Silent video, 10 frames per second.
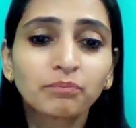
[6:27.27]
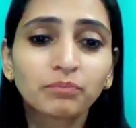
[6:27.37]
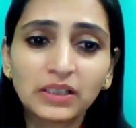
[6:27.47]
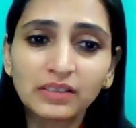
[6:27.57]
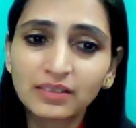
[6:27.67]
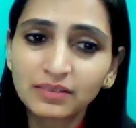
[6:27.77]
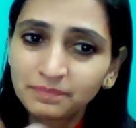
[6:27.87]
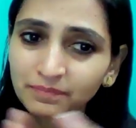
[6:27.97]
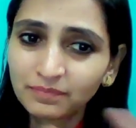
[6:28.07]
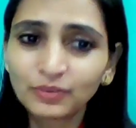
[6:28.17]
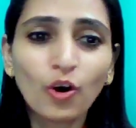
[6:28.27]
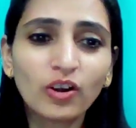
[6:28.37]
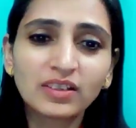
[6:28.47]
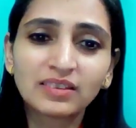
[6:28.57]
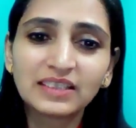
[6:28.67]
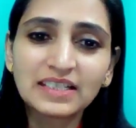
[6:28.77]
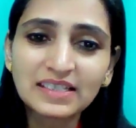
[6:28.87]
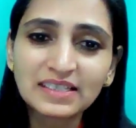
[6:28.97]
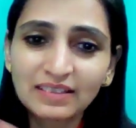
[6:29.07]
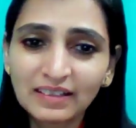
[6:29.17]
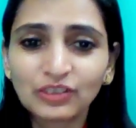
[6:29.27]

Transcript: but not this